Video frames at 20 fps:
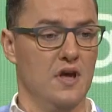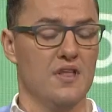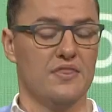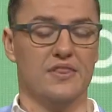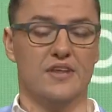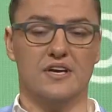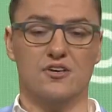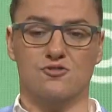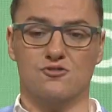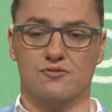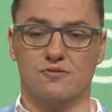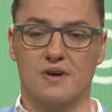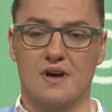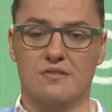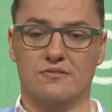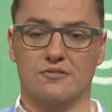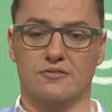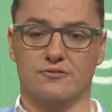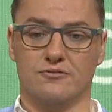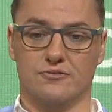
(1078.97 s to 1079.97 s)
They
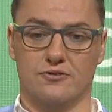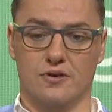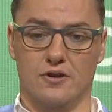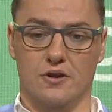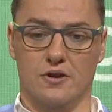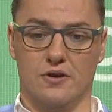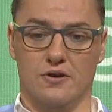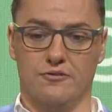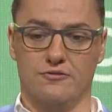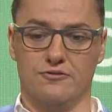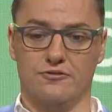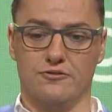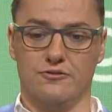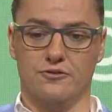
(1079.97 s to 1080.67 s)
travel for love.